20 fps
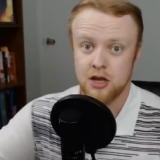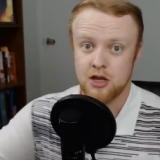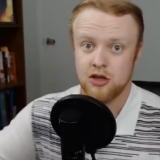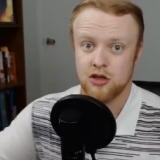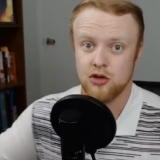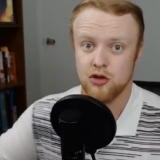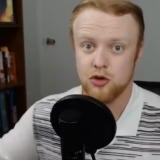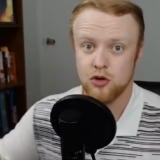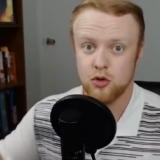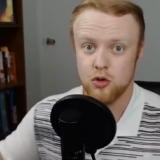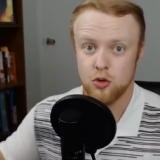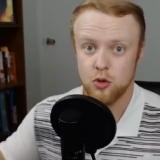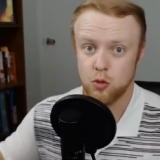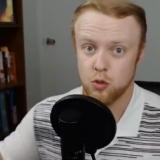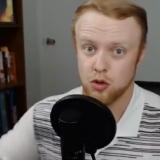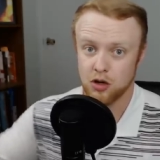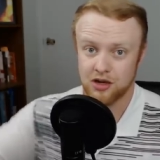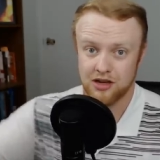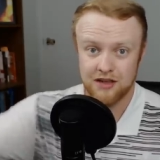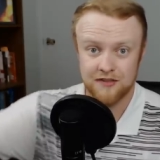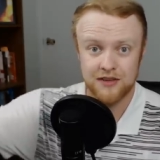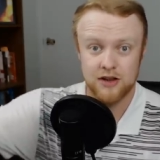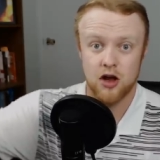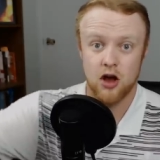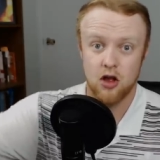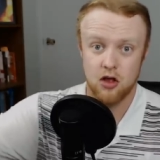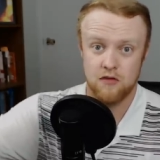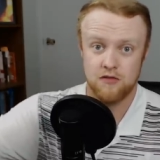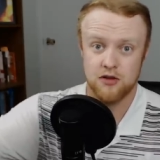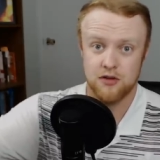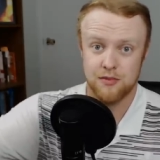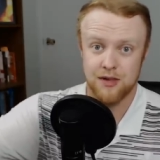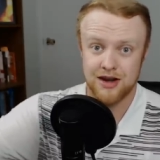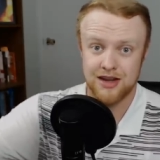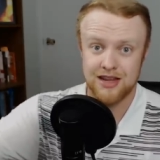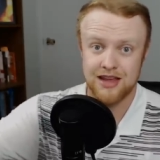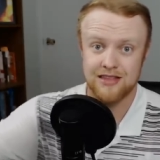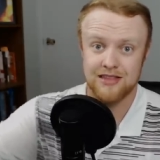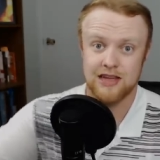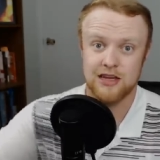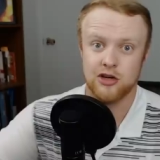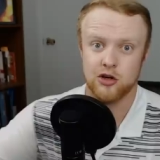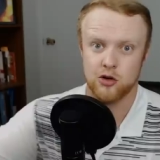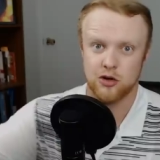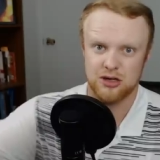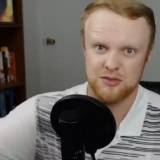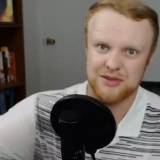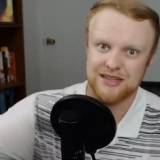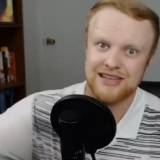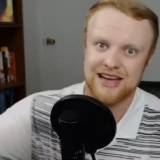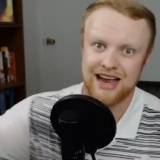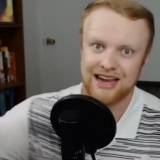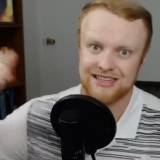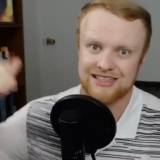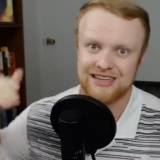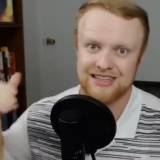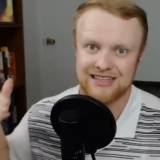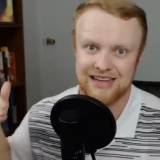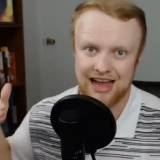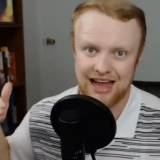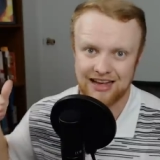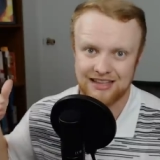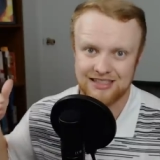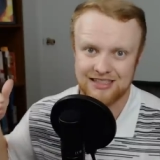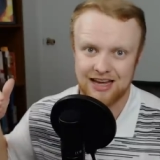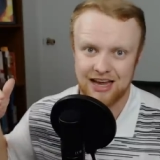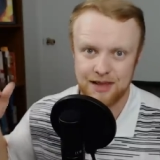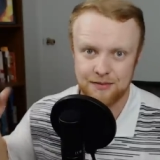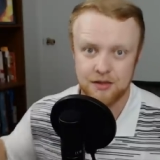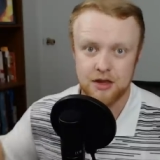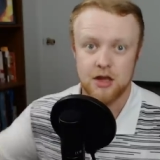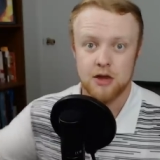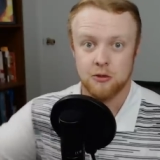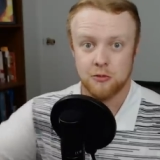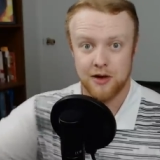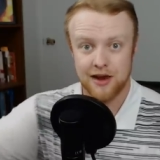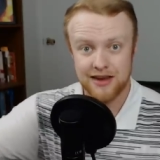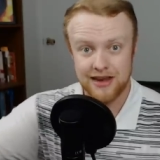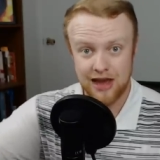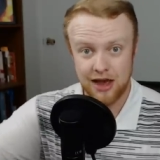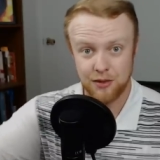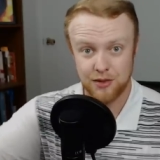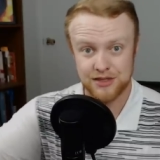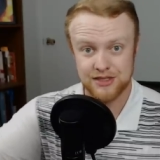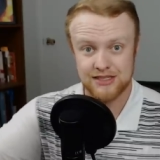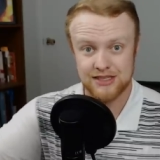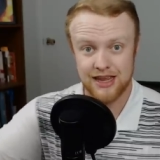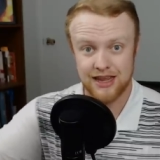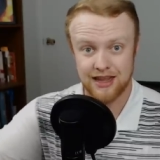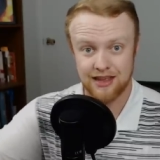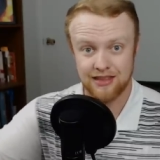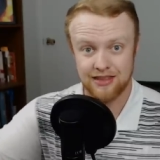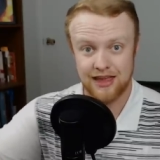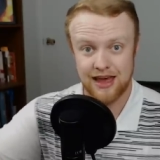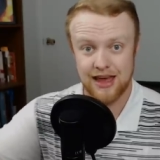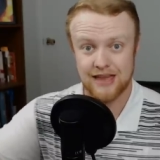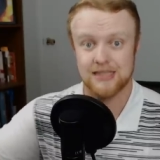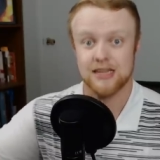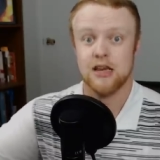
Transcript: you you were given all of your money and then you're going to be taxed at tax time. Right now, it's saying that